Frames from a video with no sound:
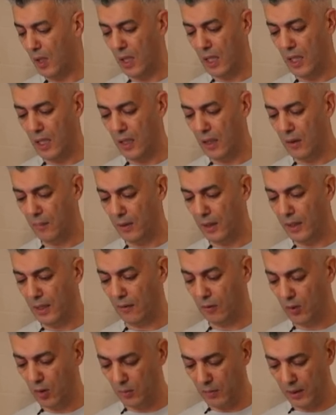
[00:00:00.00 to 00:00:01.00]
Um, and
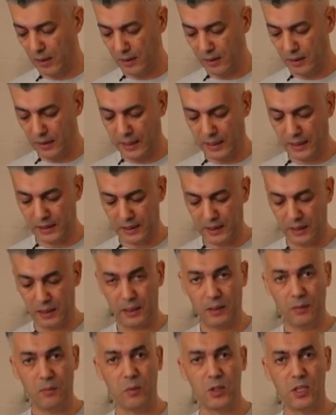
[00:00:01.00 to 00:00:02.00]
I've got my eggs
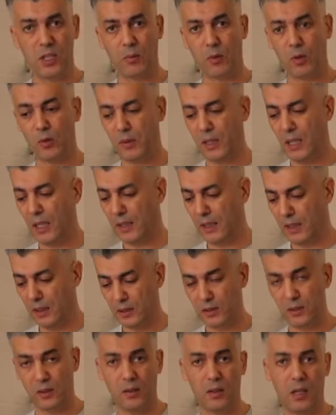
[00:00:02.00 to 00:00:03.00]
here, which I'm going to be adding.
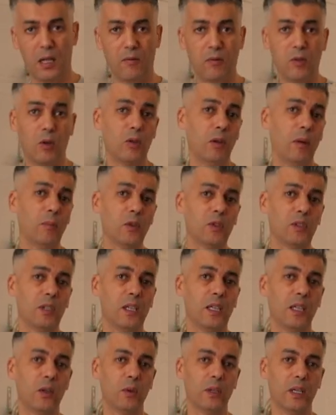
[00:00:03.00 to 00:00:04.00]
So I've got, I'm
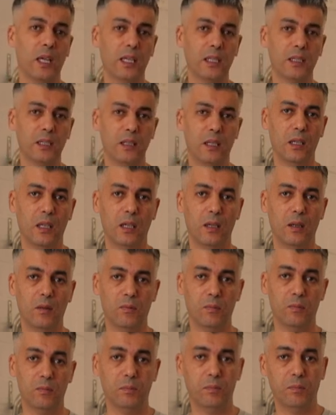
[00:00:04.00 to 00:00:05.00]
using liquid eggs uh,
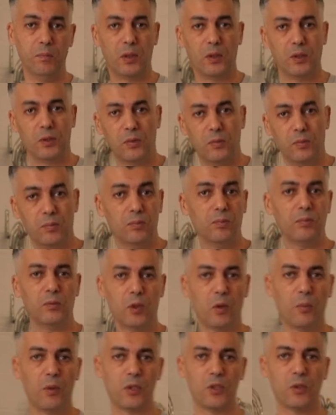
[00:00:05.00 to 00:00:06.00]
because of
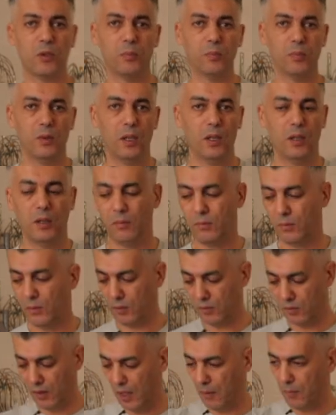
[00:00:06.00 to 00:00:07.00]
commercial um,
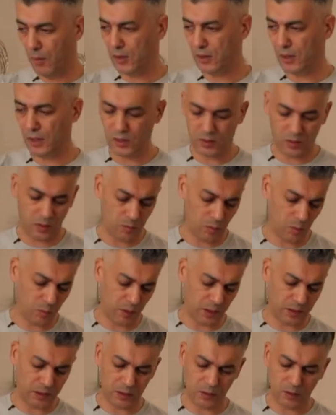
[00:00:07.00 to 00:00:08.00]
environments and it's a lot more
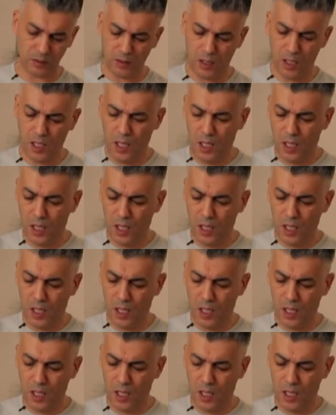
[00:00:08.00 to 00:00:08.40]
practical.